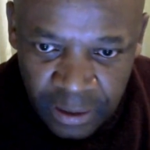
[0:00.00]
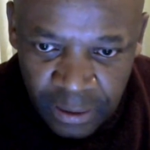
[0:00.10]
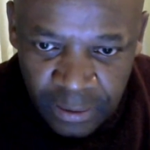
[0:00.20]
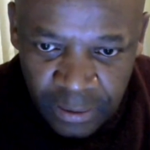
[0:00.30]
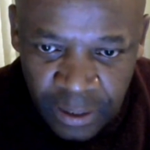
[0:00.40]

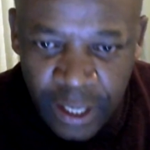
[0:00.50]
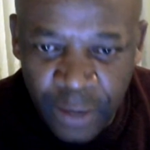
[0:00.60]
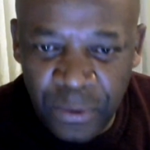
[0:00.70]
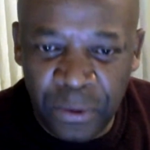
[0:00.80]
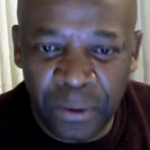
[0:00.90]
There
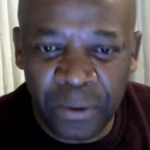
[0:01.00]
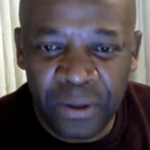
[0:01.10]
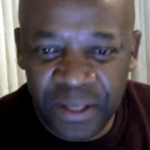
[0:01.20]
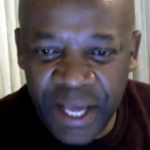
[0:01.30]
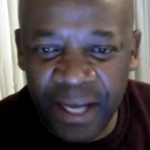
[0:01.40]
we go.
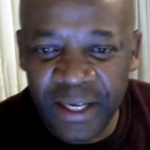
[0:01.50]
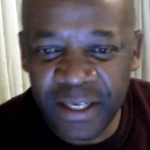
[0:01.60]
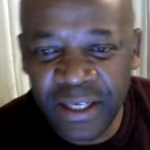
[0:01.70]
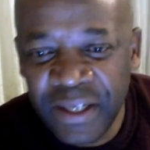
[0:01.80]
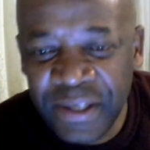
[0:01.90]
Yeah,
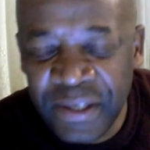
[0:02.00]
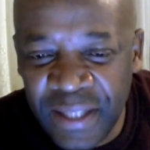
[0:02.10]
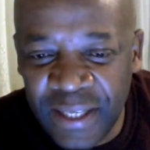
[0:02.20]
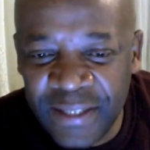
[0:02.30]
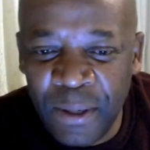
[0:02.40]

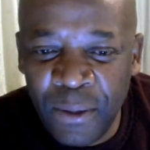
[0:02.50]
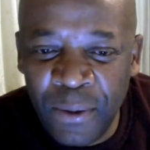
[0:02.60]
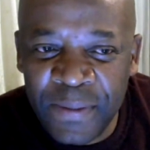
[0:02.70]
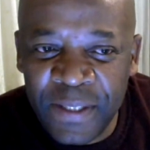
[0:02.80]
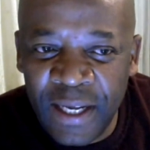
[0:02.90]
that's my
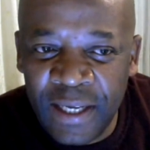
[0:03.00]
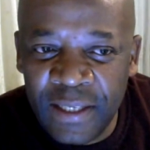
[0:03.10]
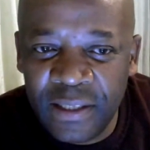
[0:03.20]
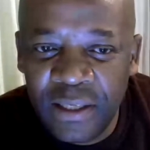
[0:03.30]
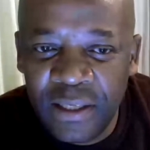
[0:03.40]
website.
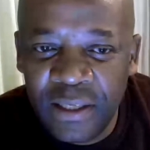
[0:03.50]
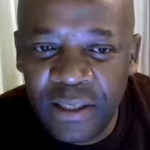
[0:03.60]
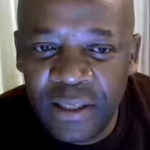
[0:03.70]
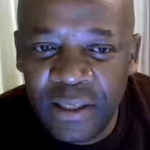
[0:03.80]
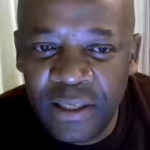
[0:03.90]

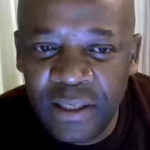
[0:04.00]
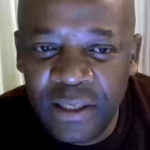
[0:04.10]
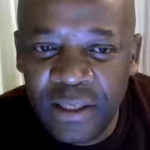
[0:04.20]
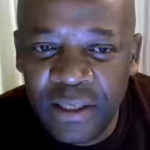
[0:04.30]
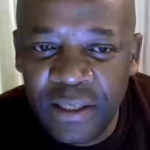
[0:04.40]

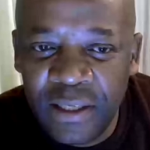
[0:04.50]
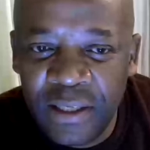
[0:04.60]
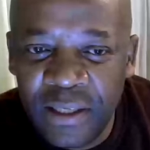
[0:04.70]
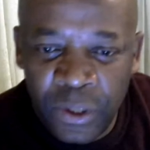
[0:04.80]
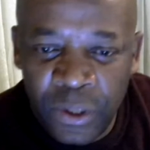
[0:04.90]
You
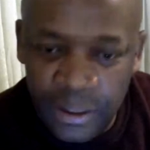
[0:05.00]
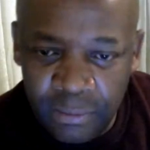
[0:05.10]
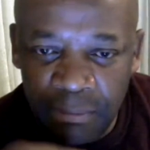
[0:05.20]
can